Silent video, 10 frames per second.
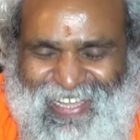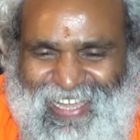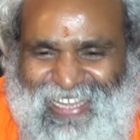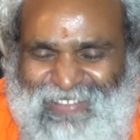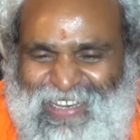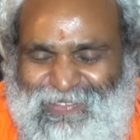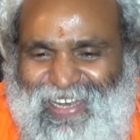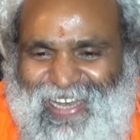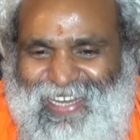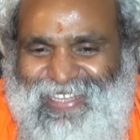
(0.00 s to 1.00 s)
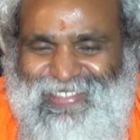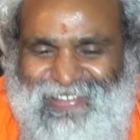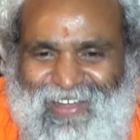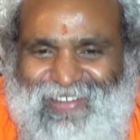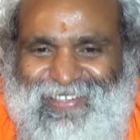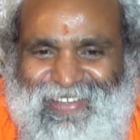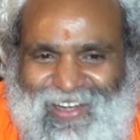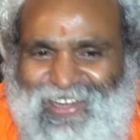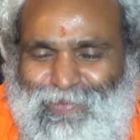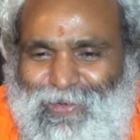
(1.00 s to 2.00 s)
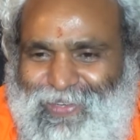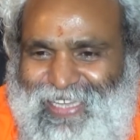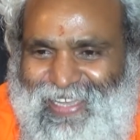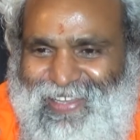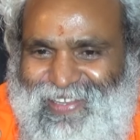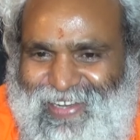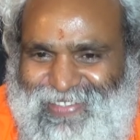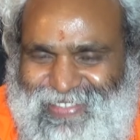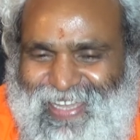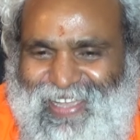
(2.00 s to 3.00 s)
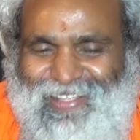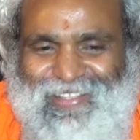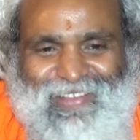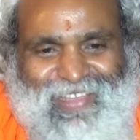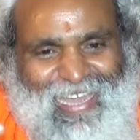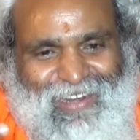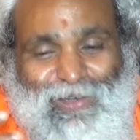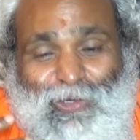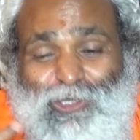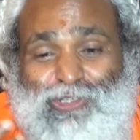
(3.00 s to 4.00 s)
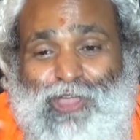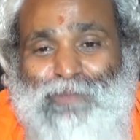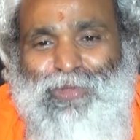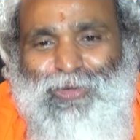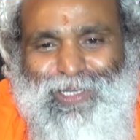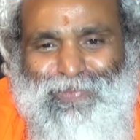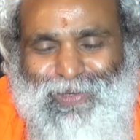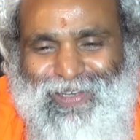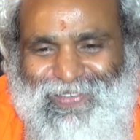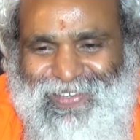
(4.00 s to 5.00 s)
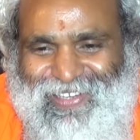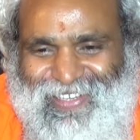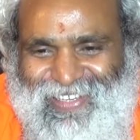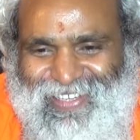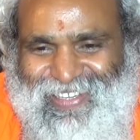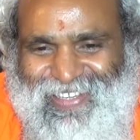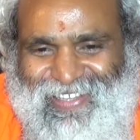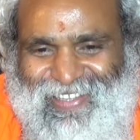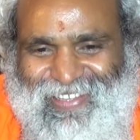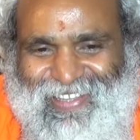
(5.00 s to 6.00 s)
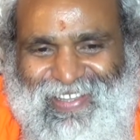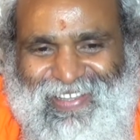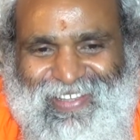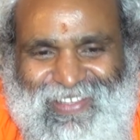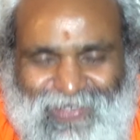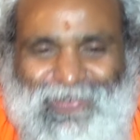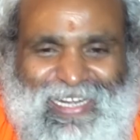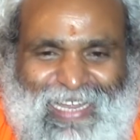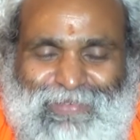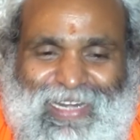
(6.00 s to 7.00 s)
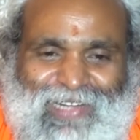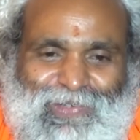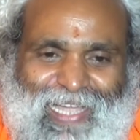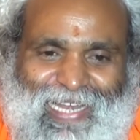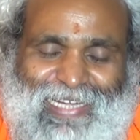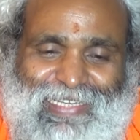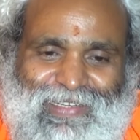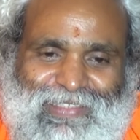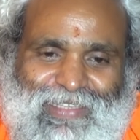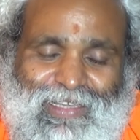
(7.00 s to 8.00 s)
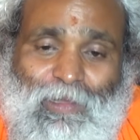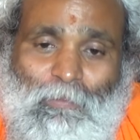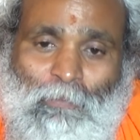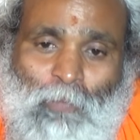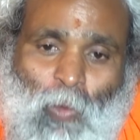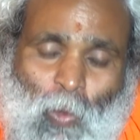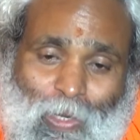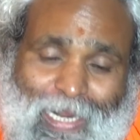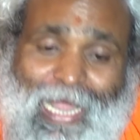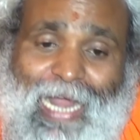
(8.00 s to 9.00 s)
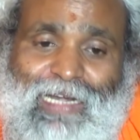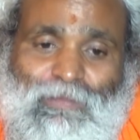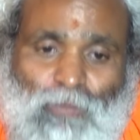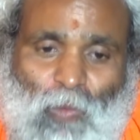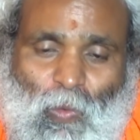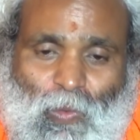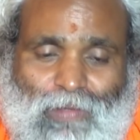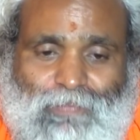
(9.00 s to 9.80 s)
Even if the lady is not horrible looking, let us say, can look so beautiful, do you know? So what I am trying to highlight here is, more and more